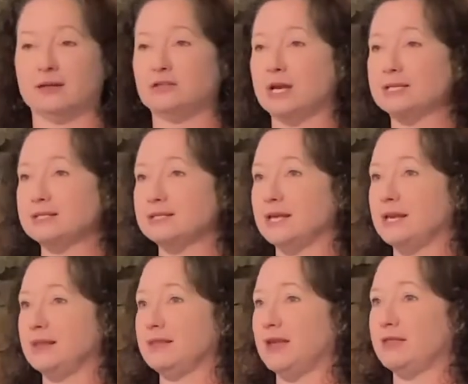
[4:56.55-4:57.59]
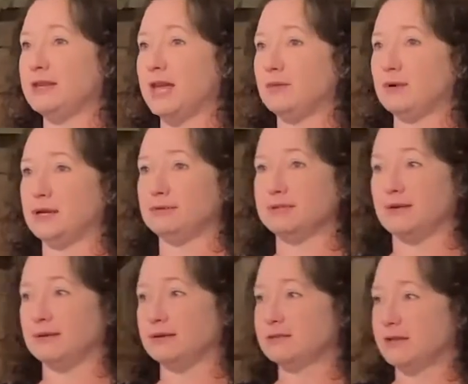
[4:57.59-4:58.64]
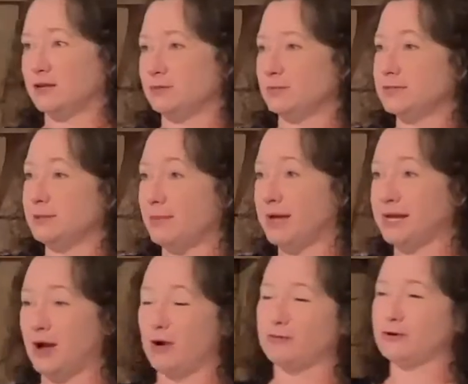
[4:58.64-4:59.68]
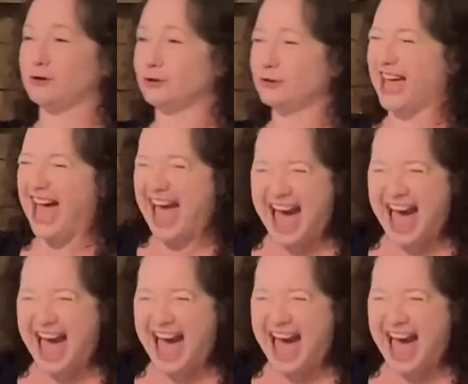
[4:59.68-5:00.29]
Jason said it the other day when he was having a discussion with somebody I overheard.